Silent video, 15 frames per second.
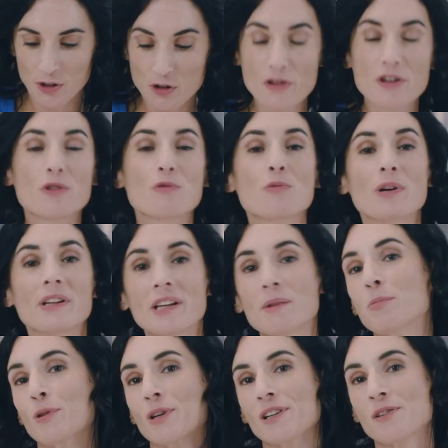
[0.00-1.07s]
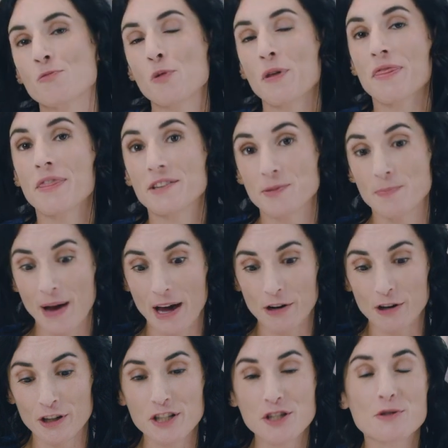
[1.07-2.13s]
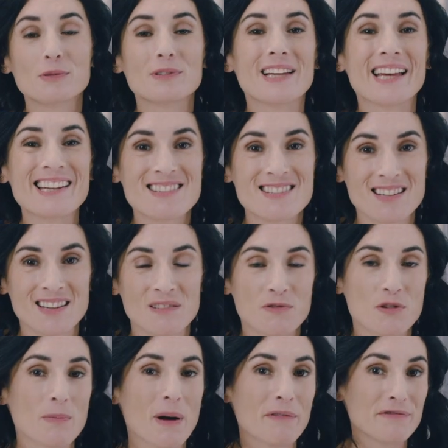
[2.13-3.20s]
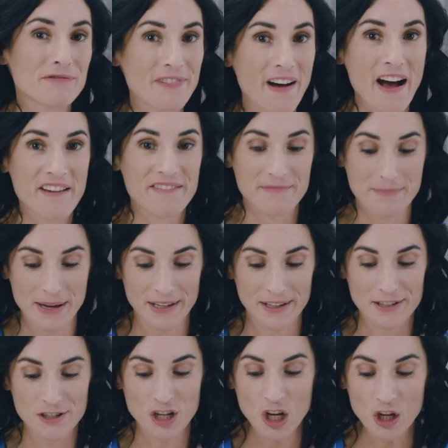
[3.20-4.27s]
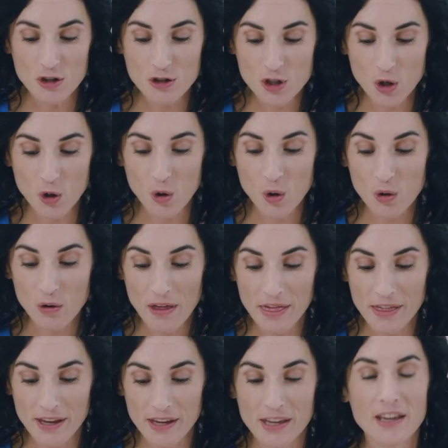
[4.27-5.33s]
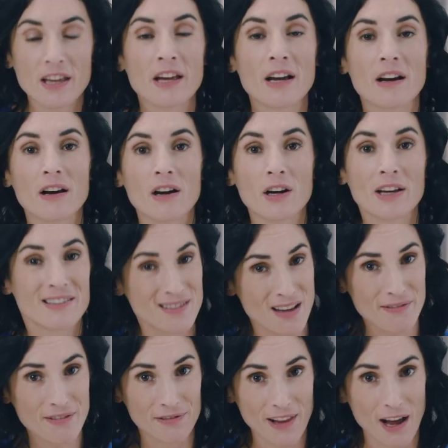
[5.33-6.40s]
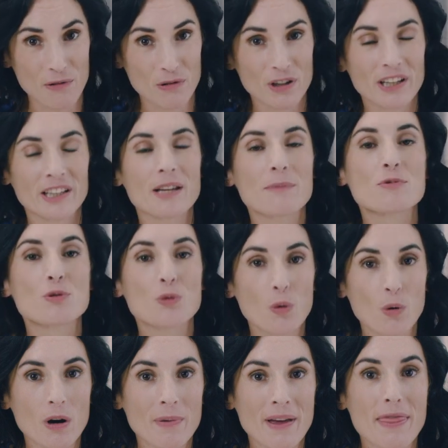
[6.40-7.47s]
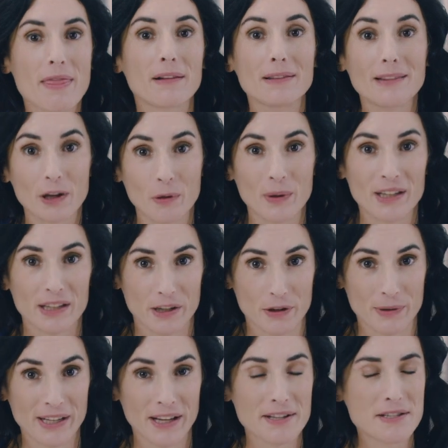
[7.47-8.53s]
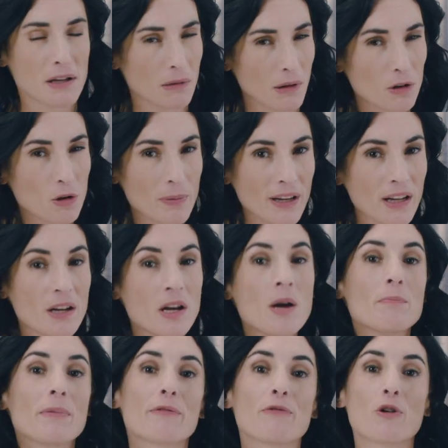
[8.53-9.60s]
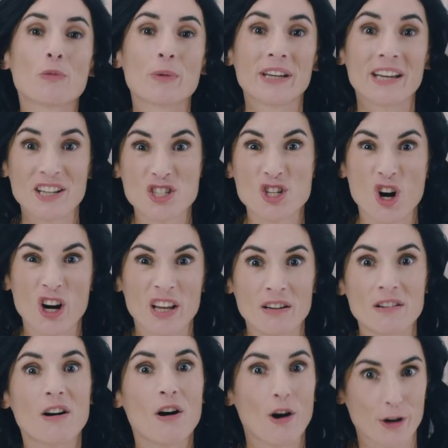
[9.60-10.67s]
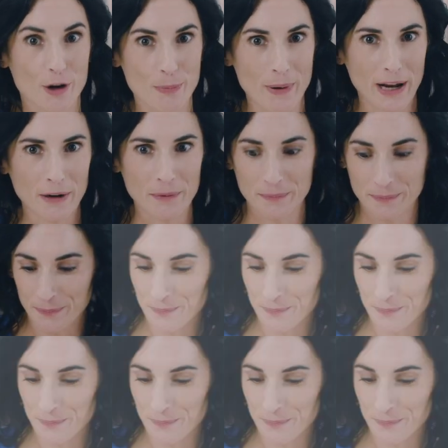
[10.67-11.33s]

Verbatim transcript: Something really important with this batter is to let it sit for about five minutes so the cassava flour can absorb the liquid ingredients a little bit before we get started on our pan.